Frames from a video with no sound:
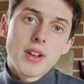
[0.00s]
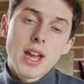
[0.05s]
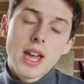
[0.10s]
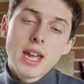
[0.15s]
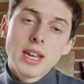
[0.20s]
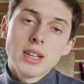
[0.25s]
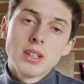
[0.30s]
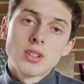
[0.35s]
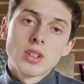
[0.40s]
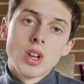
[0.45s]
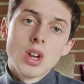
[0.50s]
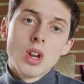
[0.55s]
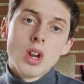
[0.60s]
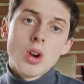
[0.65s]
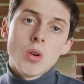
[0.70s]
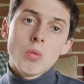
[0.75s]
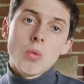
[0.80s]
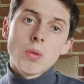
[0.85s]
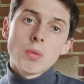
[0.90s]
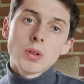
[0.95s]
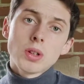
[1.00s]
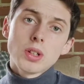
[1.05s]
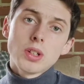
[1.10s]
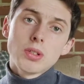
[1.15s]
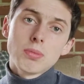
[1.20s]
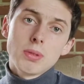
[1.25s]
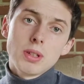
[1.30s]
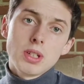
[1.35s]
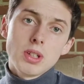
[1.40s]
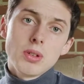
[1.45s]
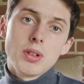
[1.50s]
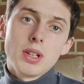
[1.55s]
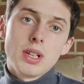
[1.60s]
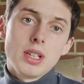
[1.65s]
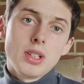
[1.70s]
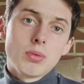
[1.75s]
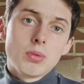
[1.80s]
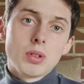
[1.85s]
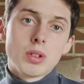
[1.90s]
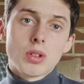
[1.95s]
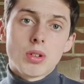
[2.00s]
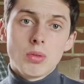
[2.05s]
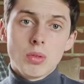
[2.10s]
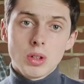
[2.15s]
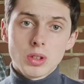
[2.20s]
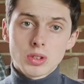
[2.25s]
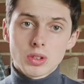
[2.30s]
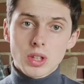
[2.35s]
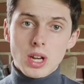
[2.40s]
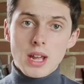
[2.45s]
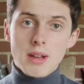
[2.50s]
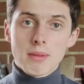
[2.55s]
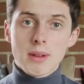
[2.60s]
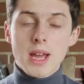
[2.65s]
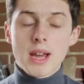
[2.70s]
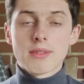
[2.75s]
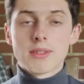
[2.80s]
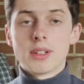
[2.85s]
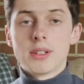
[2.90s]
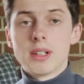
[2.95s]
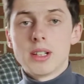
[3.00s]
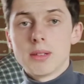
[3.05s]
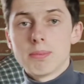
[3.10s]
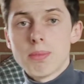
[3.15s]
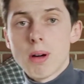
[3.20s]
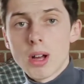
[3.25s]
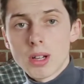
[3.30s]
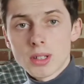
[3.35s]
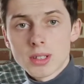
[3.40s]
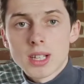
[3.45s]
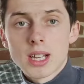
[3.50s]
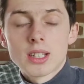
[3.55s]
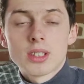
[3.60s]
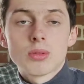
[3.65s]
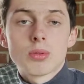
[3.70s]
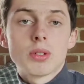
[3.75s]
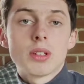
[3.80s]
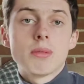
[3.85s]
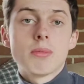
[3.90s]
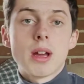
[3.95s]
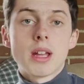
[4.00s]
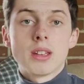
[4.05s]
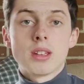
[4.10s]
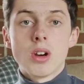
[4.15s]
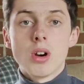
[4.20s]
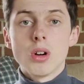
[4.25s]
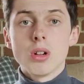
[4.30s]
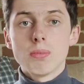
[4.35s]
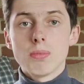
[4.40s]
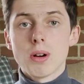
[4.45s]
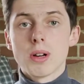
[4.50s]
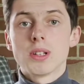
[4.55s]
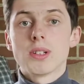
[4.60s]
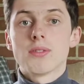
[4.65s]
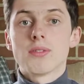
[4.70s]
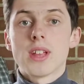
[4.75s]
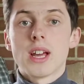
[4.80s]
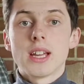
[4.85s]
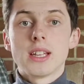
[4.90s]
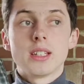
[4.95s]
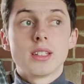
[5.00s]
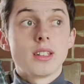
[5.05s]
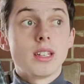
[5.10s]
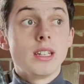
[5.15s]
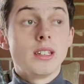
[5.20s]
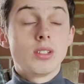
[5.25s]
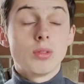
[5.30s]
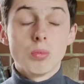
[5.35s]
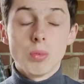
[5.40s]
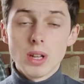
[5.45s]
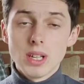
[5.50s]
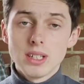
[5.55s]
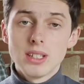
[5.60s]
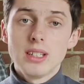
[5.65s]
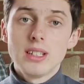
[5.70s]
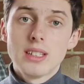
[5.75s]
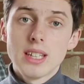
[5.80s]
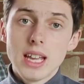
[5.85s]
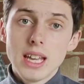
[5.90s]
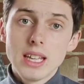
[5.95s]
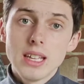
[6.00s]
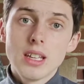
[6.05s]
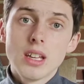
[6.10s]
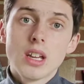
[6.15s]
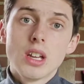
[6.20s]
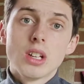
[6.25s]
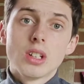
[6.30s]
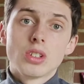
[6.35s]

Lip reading: and what we're going to be doing is we're also going to be having a little podcast with him, and the whole point of that is it's a windy day,